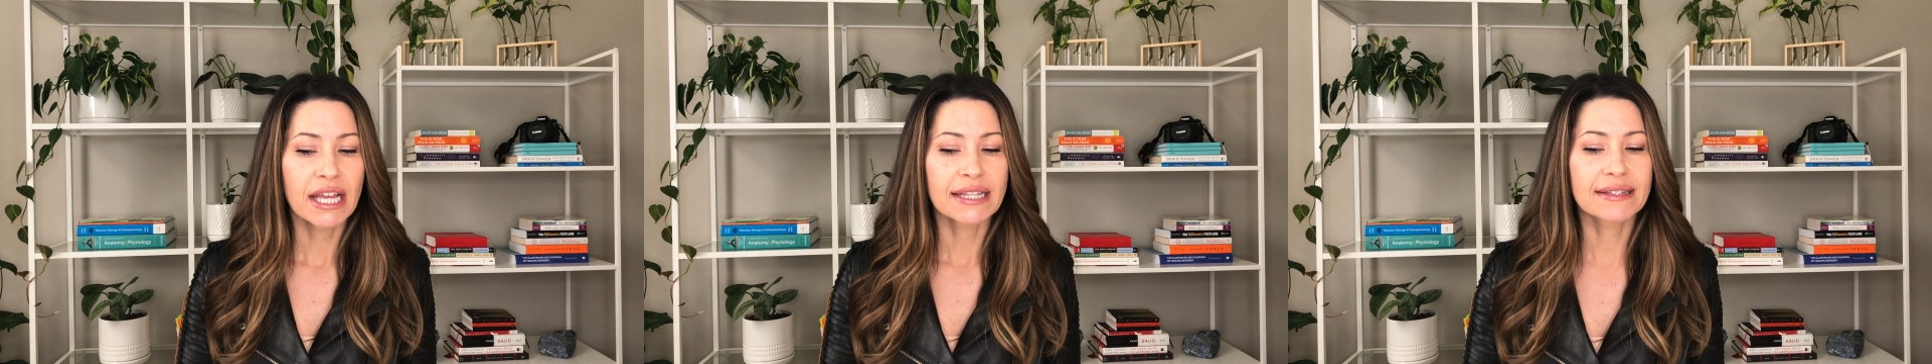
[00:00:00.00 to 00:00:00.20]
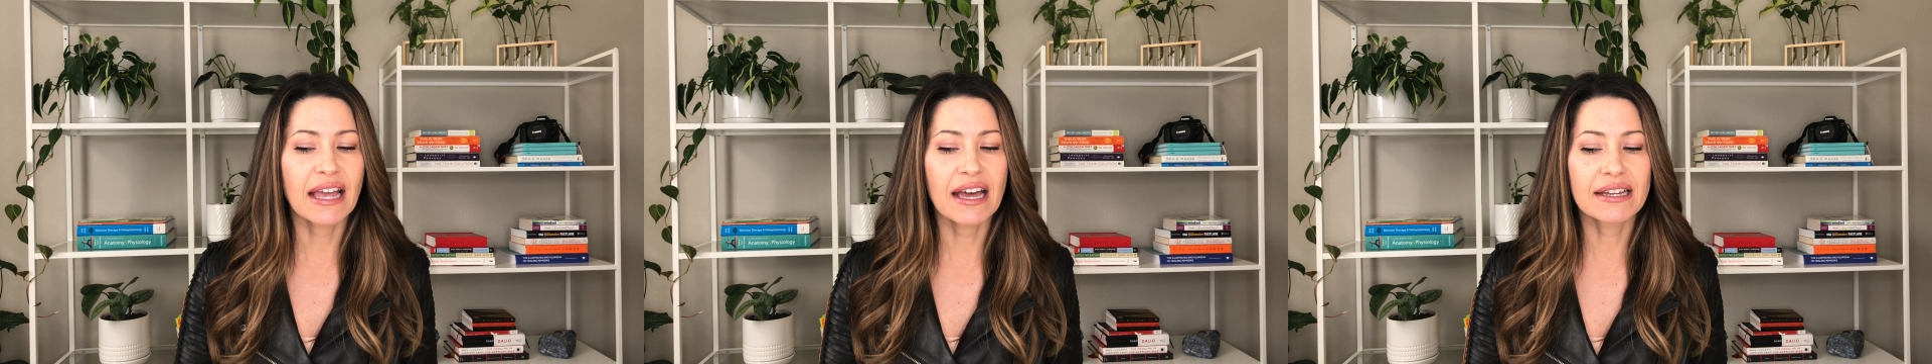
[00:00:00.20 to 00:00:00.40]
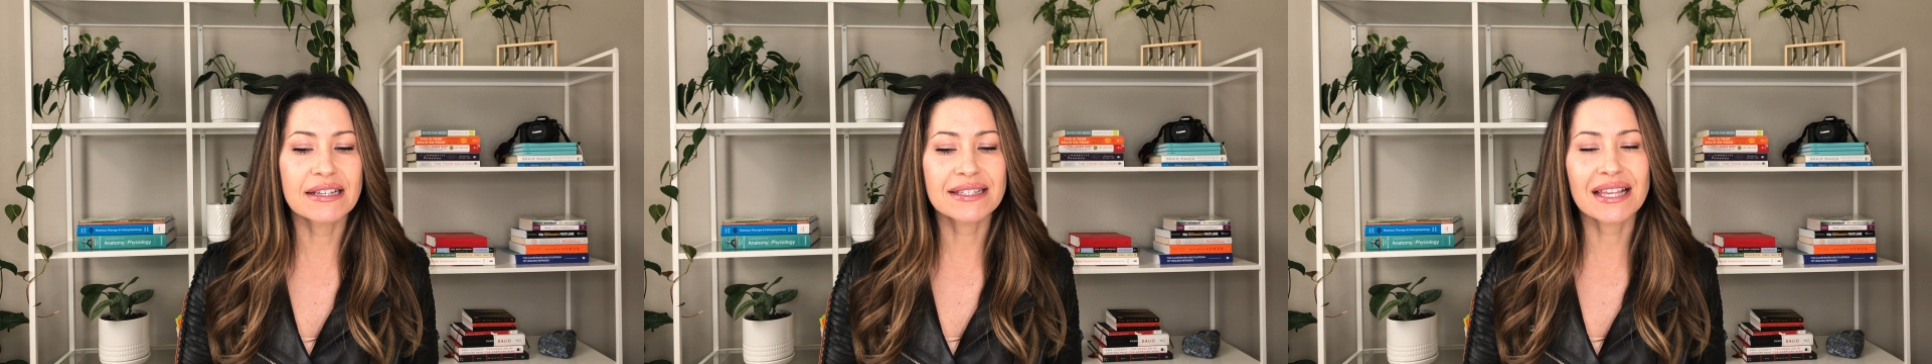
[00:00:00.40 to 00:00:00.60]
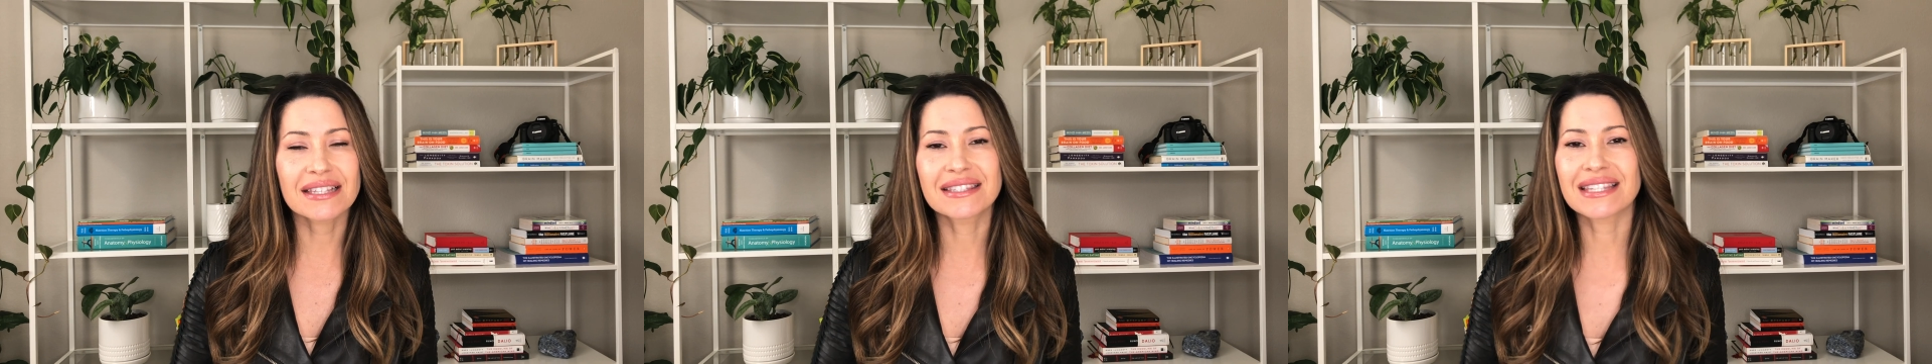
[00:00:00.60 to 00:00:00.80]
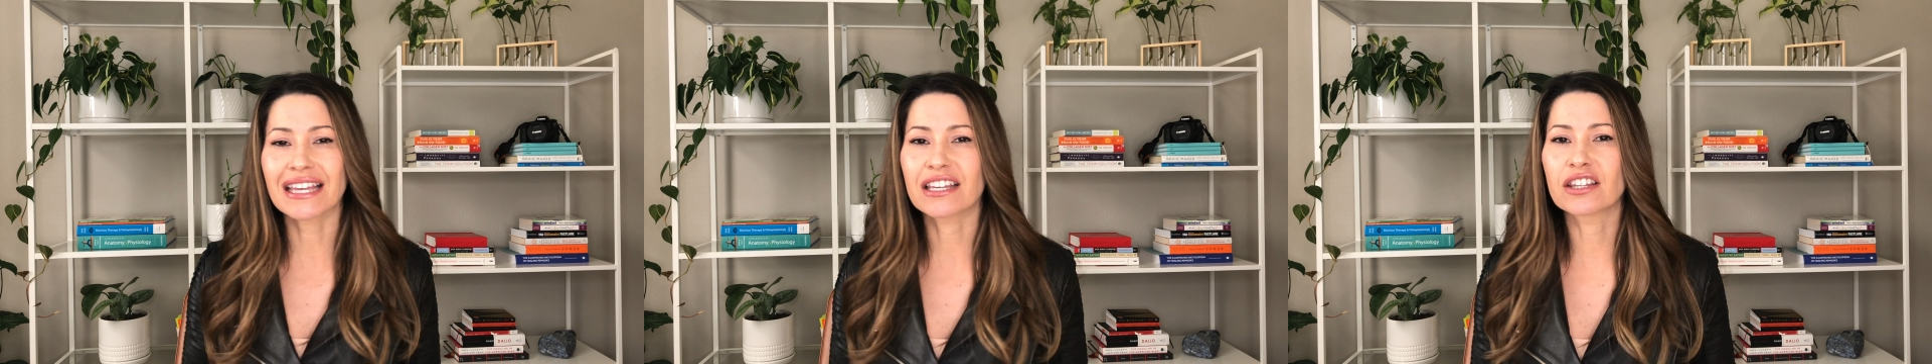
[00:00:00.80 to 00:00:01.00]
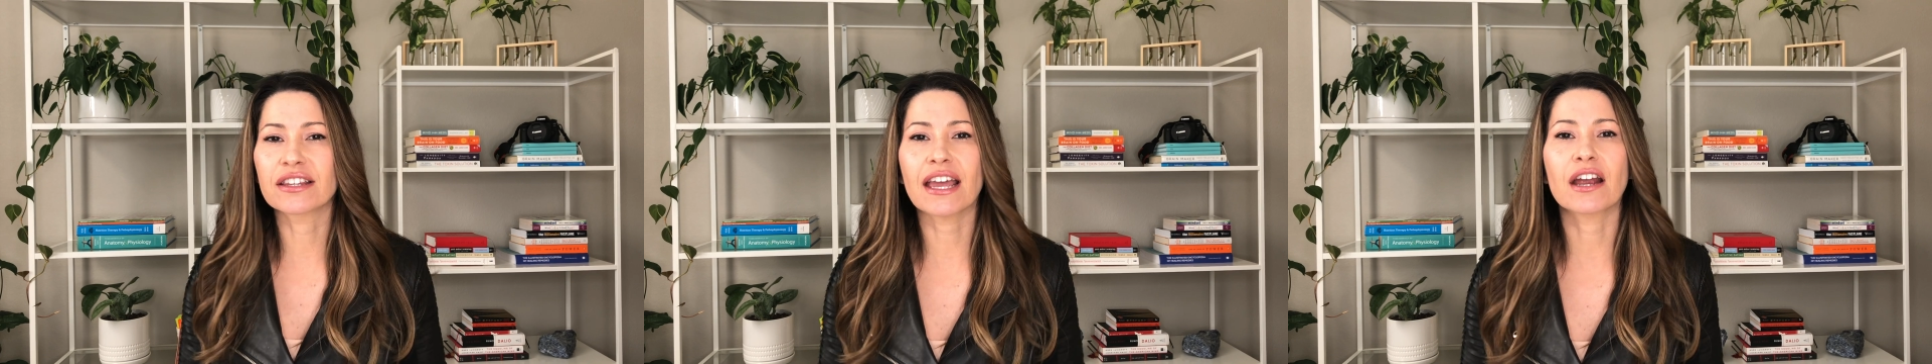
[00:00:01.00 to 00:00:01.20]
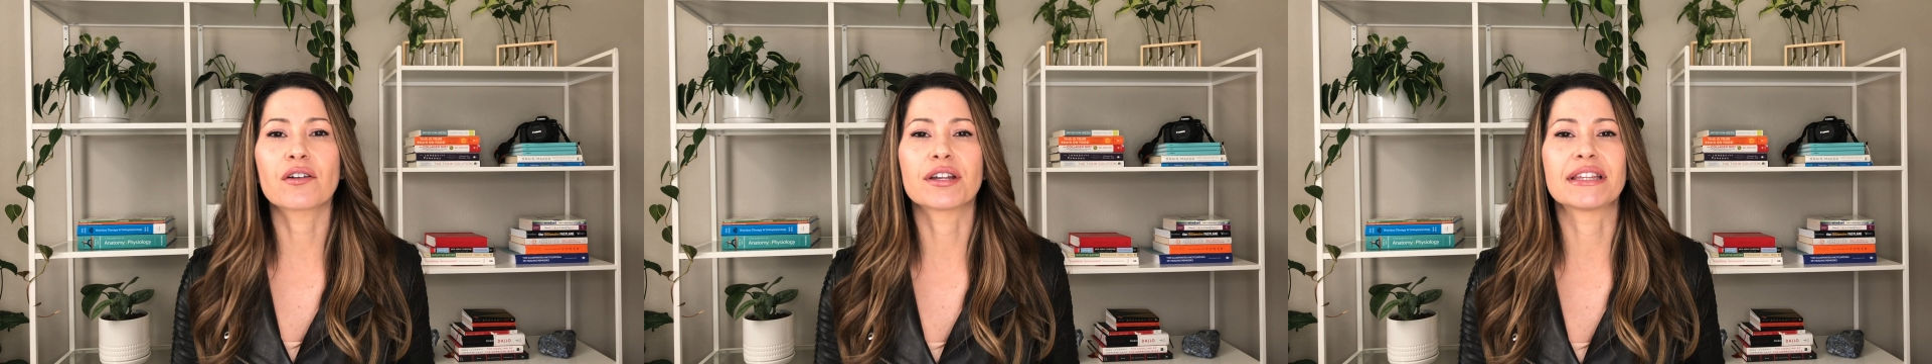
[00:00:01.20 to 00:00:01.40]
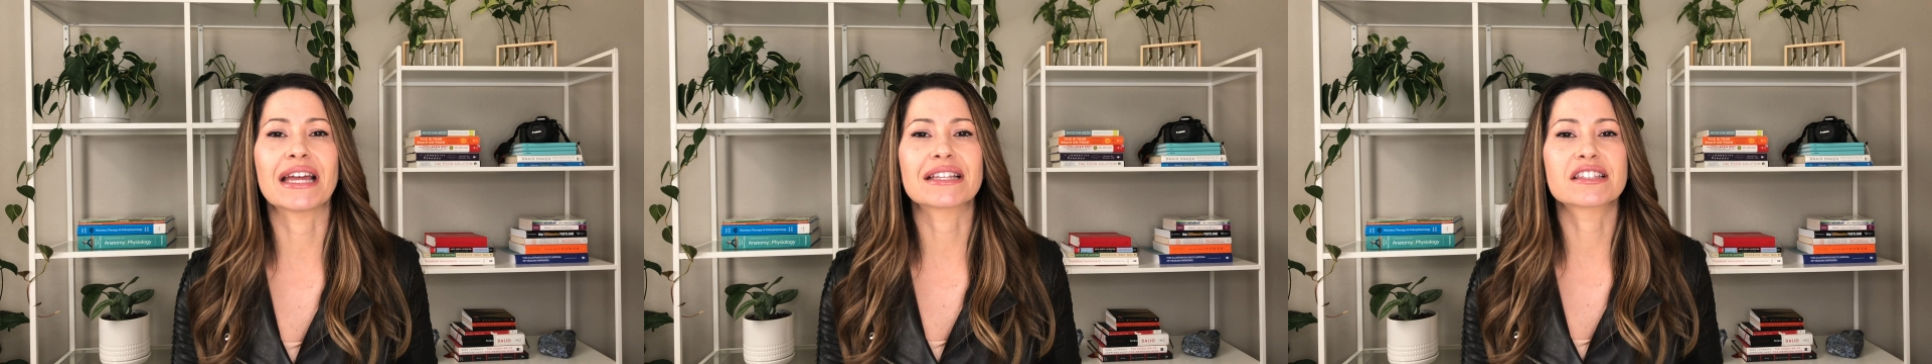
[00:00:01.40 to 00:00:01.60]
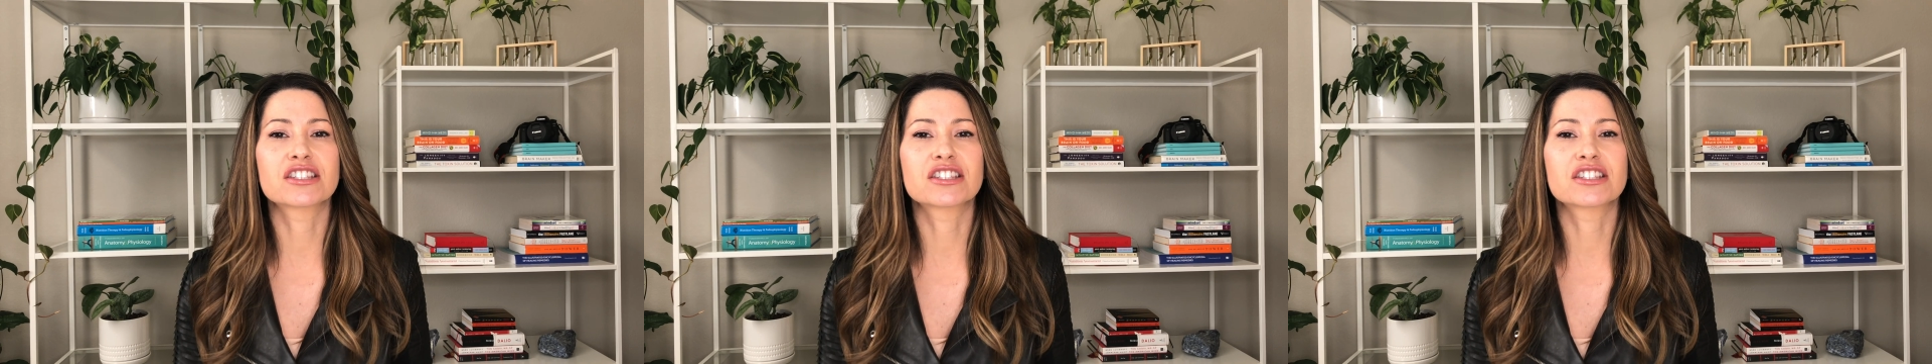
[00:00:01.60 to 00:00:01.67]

that is secondary. That's